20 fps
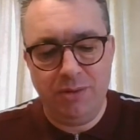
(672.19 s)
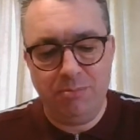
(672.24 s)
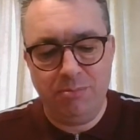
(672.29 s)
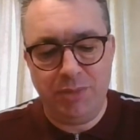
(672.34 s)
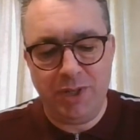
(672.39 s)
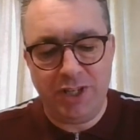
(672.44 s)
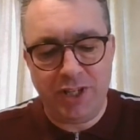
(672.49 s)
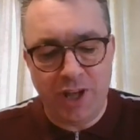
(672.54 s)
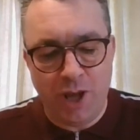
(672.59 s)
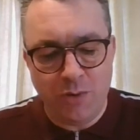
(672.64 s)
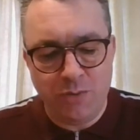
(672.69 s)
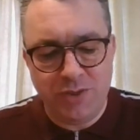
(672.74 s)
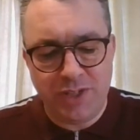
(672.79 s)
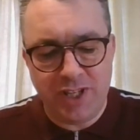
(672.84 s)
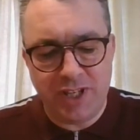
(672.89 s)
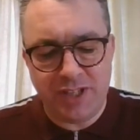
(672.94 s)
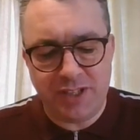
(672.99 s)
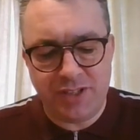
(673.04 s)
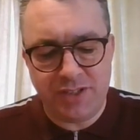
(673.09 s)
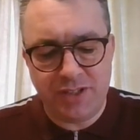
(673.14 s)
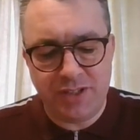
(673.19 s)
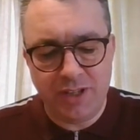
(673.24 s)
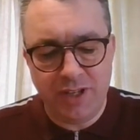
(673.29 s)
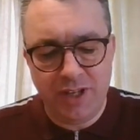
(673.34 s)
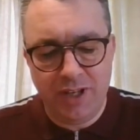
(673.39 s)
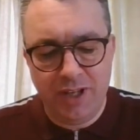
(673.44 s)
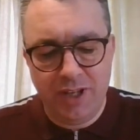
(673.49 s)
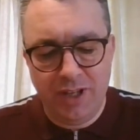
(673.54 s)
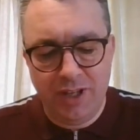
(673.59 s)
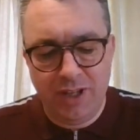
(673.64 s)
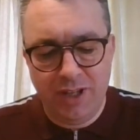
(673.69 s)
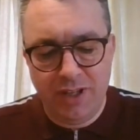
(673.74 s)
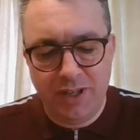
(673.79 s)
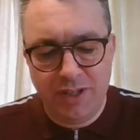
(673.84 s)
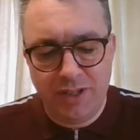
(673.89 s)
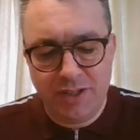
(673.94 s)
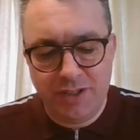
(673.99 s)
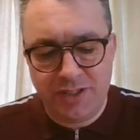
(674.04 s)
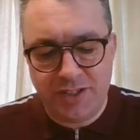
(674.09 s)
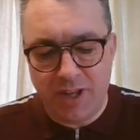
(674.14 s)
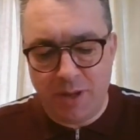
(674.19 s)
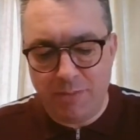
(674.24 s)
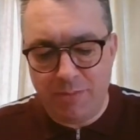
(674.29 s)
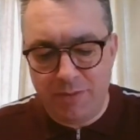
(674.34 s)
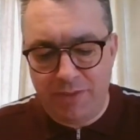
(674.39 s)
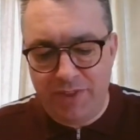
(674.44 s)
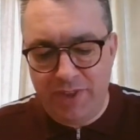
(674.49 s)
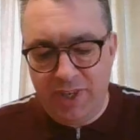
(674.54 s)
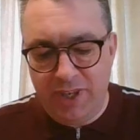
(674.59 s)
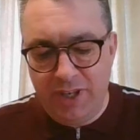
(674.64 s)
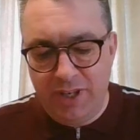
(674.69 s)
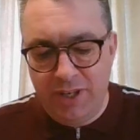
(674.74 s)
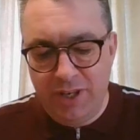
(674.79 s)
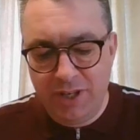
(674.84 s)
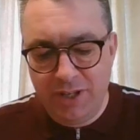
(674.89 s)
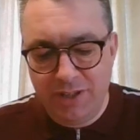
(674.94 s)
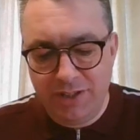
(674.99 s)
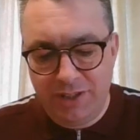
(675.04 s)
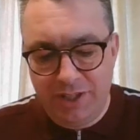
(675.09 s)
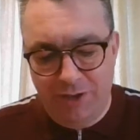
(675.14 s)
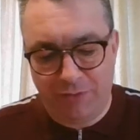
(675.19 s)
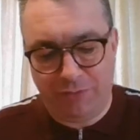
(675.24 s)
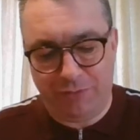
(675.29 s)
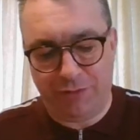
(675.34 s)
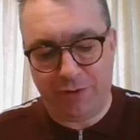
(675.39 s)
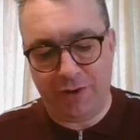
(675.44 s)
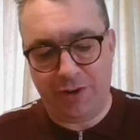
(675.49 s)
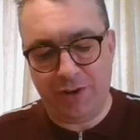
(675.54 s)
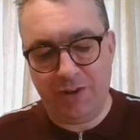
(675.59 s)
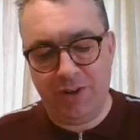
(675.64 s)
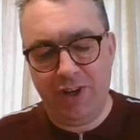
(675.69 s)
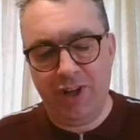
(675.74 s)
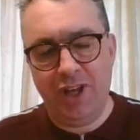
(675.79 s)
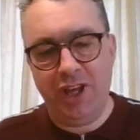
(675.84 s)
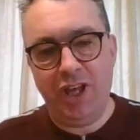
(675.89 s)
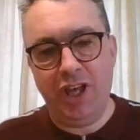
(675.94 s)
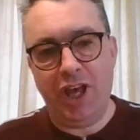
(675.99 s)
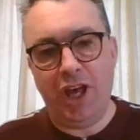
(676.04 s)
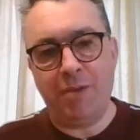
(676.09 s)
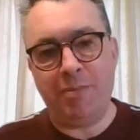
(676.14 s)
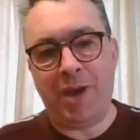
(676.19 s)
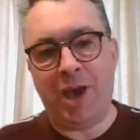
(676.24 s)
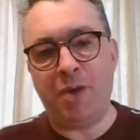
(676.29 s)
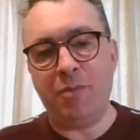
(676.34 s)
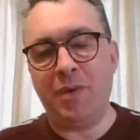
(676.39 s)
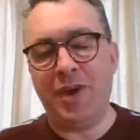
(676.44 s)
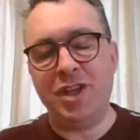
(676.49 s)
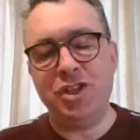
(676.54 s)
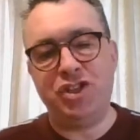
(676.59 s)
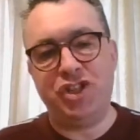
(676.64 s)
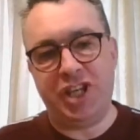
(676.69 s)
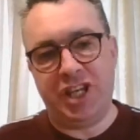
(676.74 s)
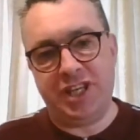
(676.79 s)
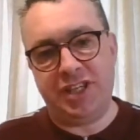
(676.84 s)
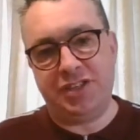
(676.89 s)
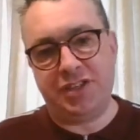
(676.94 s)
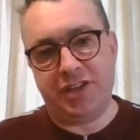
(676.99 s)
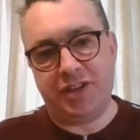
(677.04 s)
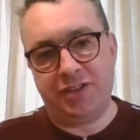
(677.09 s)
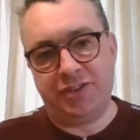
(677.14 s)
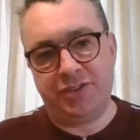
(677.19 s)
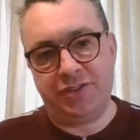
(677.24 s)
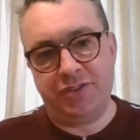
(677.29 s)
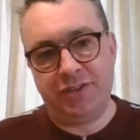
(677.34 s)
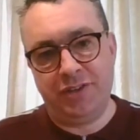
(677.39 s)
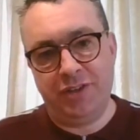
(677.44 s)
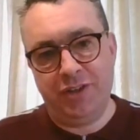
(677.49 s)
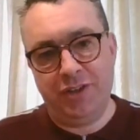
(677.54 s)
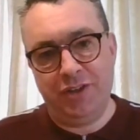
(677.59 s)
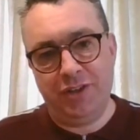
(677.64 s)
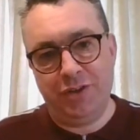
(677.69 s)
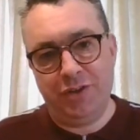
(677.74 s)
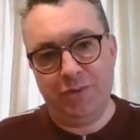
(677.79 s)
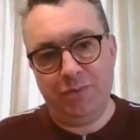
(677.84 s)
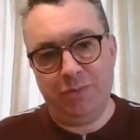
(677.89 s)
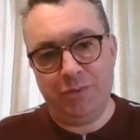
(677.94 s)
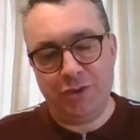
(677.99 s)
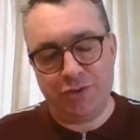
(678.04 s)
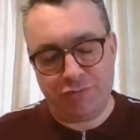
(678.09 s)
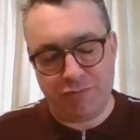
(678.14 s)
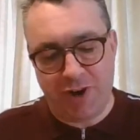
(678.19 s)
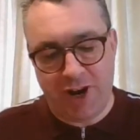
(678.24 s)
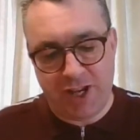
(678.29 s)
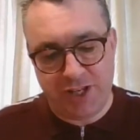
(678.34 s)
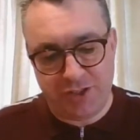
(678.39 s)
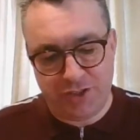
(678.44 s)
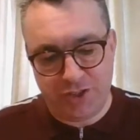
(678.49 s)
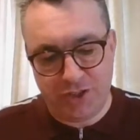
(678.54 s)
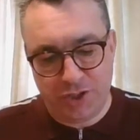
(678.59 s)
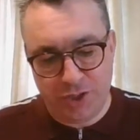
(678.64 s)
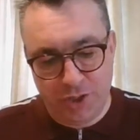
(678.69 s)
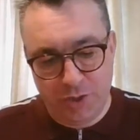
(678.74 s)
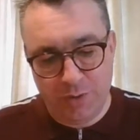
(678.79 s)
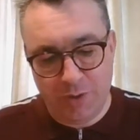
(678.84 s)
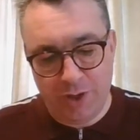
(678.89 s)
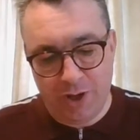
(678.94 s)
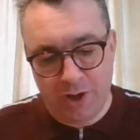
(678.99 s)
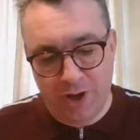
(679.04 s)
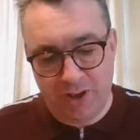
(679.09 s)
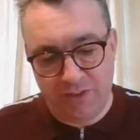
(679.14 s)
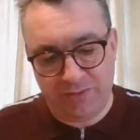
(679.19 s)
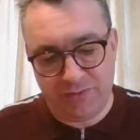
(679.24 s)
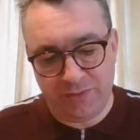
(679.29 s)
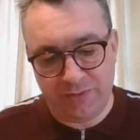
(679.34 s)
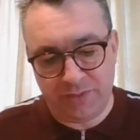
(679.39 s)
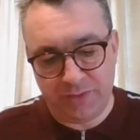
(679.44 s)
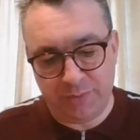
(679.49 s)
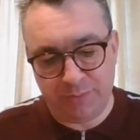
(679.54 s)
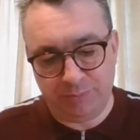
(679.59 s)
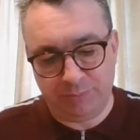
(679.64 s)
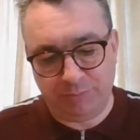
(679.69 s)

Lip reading: But notice something different about when Jesus was raised to new life.